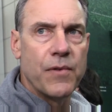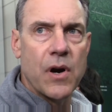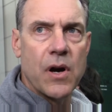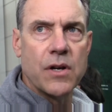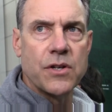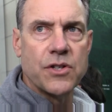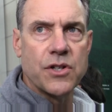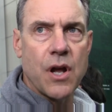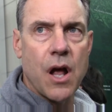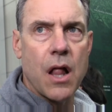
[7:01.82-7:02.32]
very
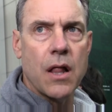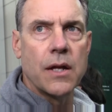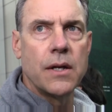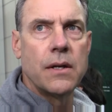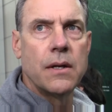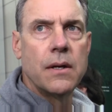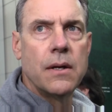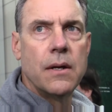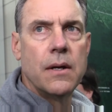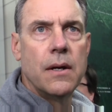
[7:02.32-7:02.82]
solid.
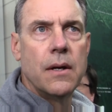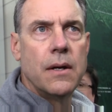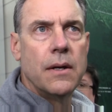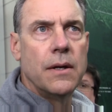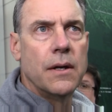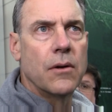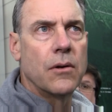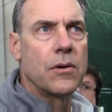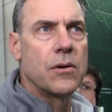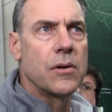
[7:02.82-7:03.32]

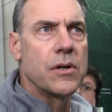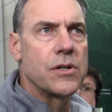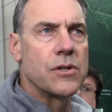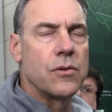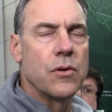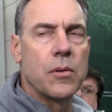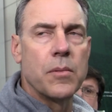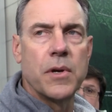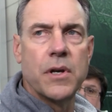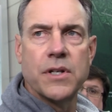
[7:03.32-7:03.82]
You know, Chris
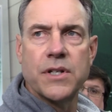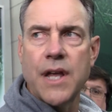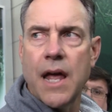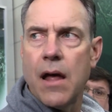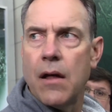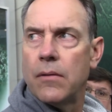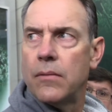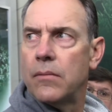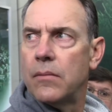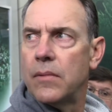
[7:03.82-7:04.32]
Norman is
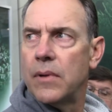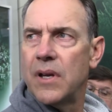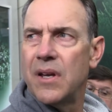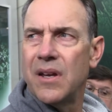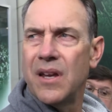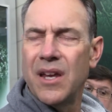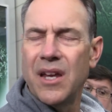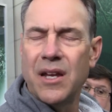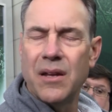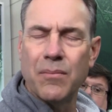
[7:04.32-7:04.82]
out. He
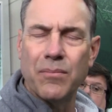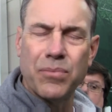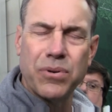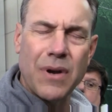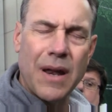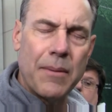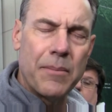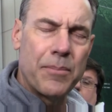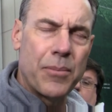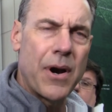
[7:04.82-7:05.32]
can
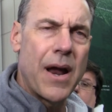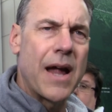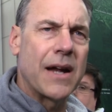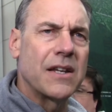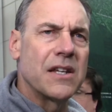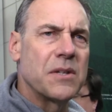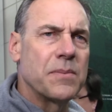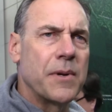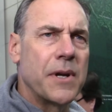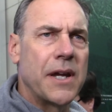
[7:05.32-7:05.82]

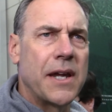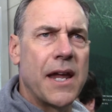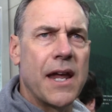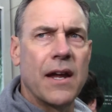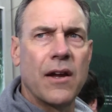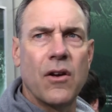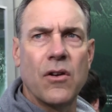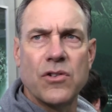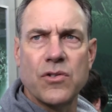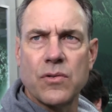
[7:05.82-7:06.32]
practice, but he
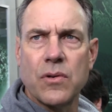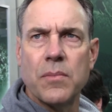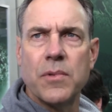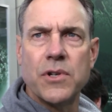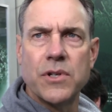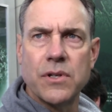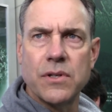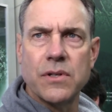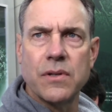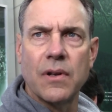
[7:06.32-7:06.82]
can't go
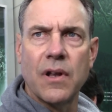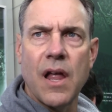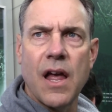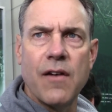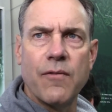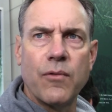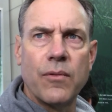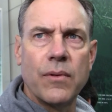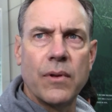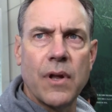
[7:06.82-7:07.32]
scrimmages and live
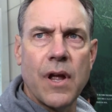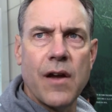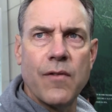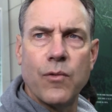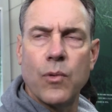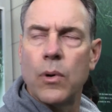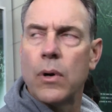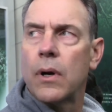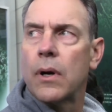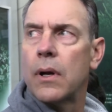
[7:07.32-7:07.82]

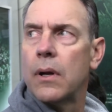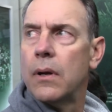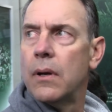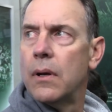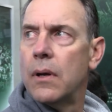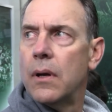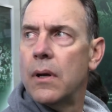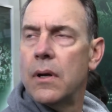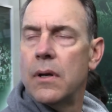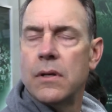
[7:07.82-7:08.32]
work.
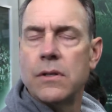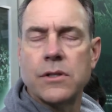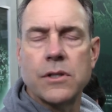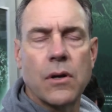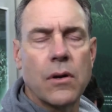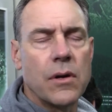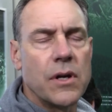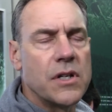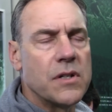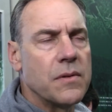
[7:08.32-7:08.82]

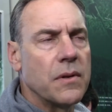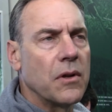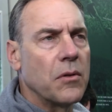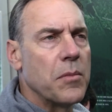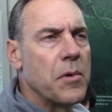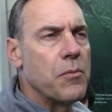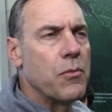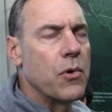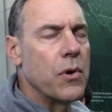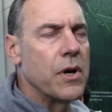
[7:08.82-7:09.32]
So he's a little
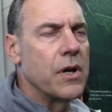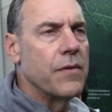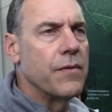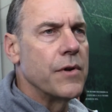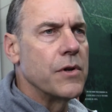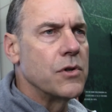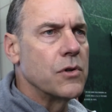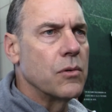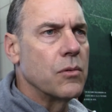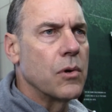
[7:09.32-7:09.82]
bit more
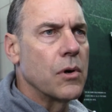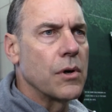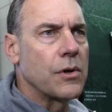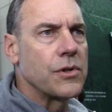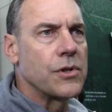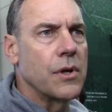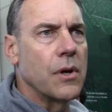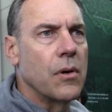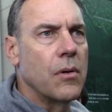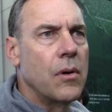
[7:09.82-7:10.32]
individual work.
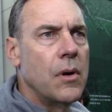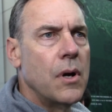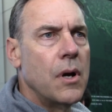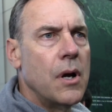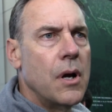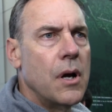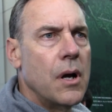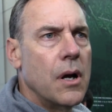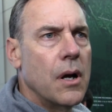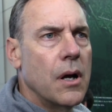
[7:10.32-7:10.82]
So,
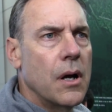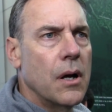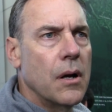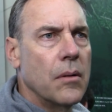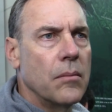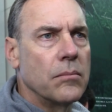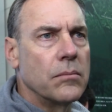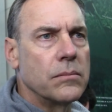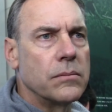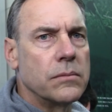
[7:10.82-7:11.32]

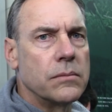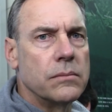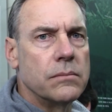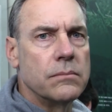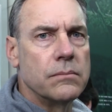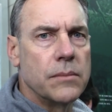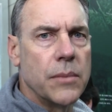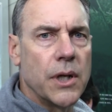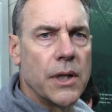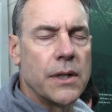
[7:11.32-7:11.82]

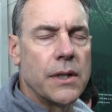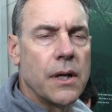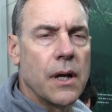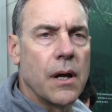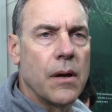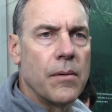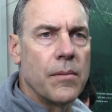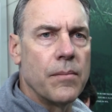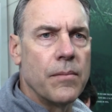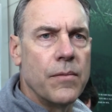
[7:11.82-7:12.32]
but
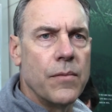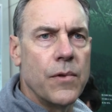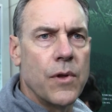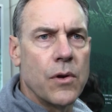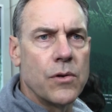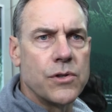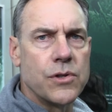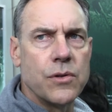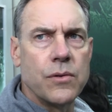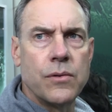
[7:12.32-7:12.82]

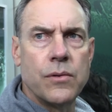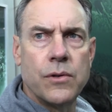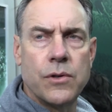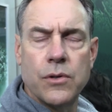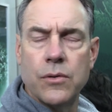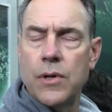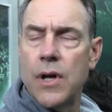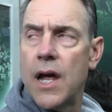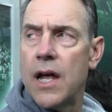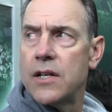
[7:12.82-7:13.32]
those
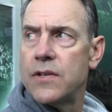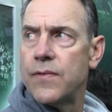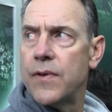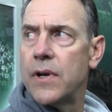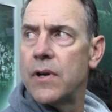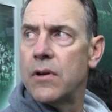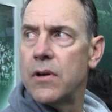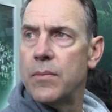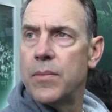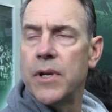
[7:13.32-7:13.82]
two guys
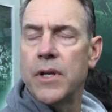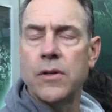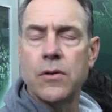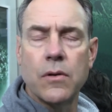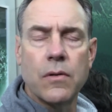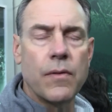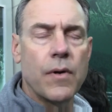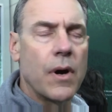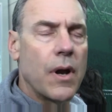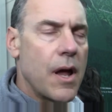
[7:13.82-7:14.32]
figure to be two
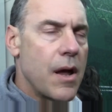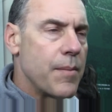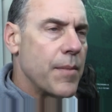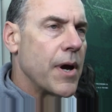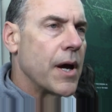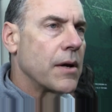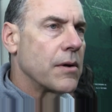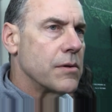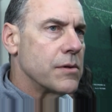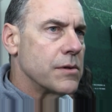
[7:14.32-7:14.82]
of our
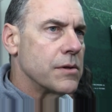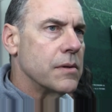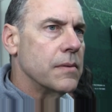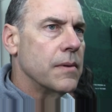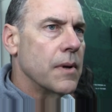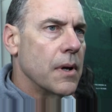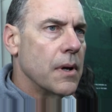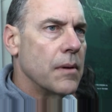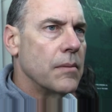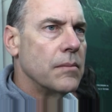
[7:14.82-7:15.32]
linebackers
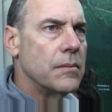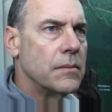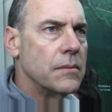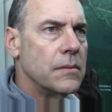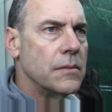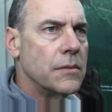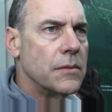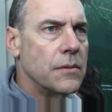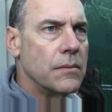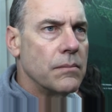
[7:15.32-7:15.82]

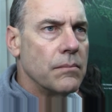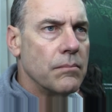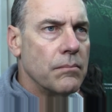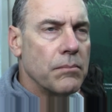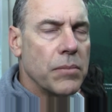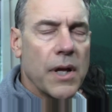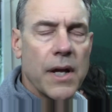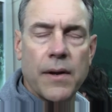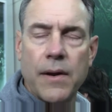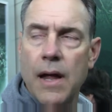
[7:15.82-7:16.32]

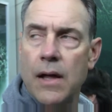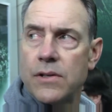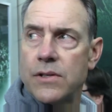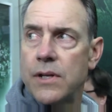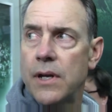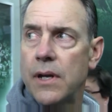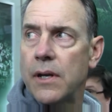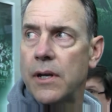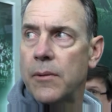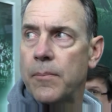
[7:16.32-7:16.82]
playing
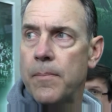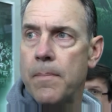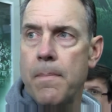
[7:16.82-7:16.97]
outstanding.